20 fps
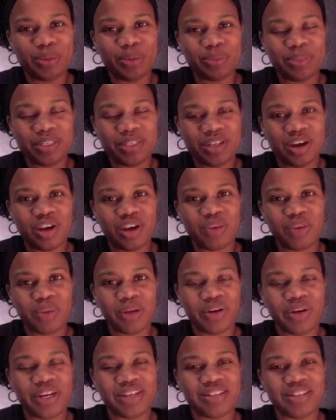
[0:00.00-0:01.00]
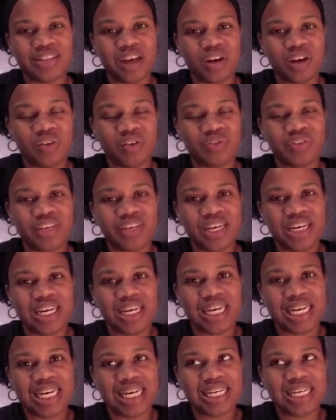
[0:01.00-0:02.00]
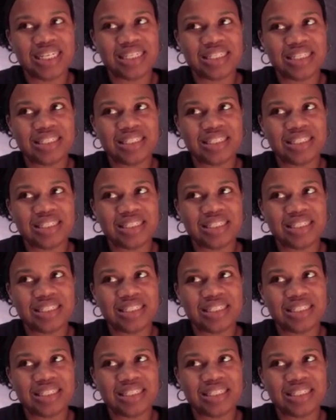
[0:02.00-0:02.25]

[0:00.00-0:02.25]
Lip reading: the documentary itself is